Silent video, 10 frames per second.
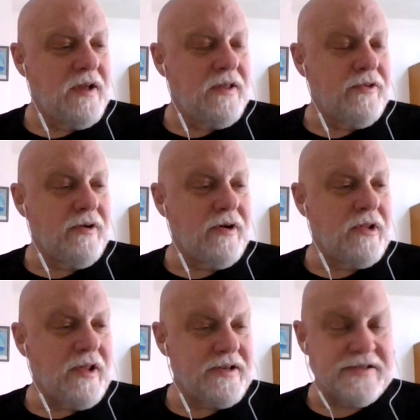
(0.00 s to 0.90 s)
there are a
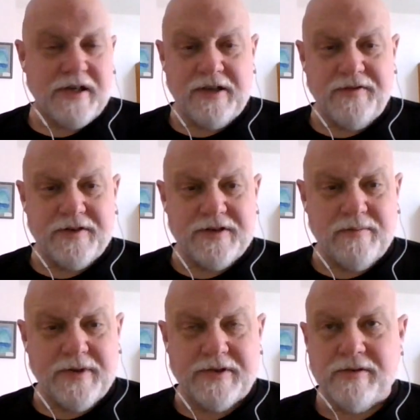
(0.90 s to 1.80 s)
lot of science fiction
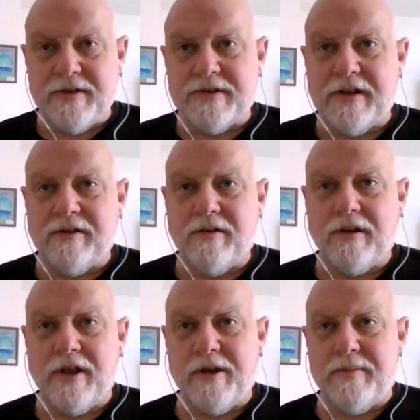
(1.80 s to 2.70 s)
mysteries, and there are a
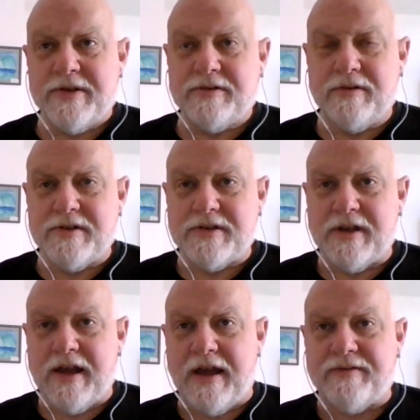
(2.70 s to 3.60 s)
lot of mysteries
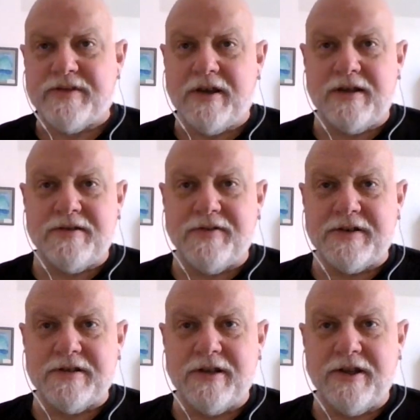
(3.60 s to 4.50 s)
that have science
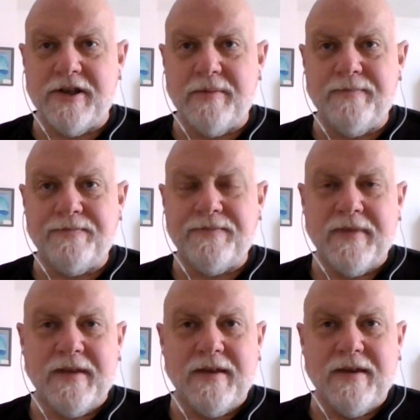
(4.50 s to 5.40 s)
fiction in them,
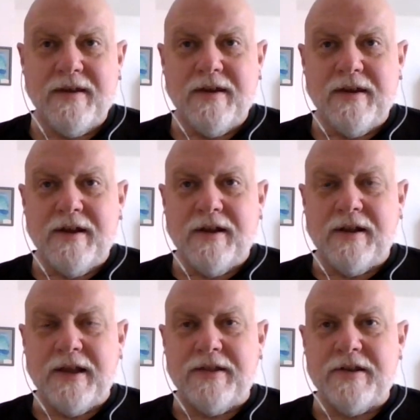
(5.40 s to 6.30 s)

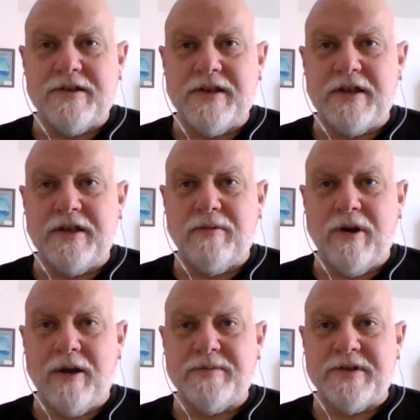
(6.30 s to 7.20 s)
like the J.D.
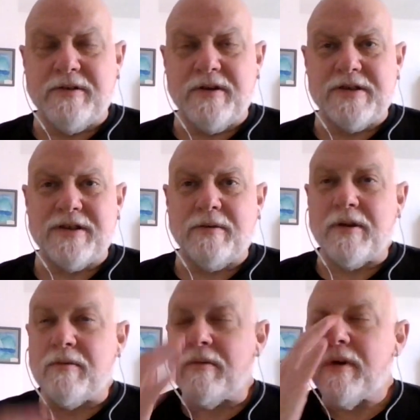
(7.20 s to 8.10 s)
Robb series. I
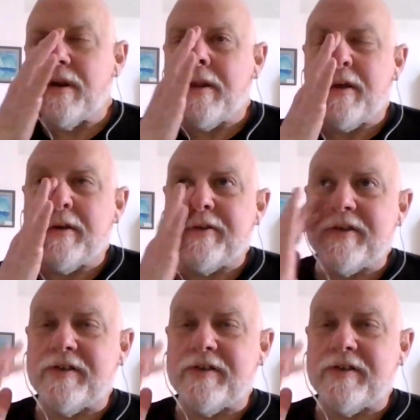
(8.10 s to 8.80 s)
read one of those.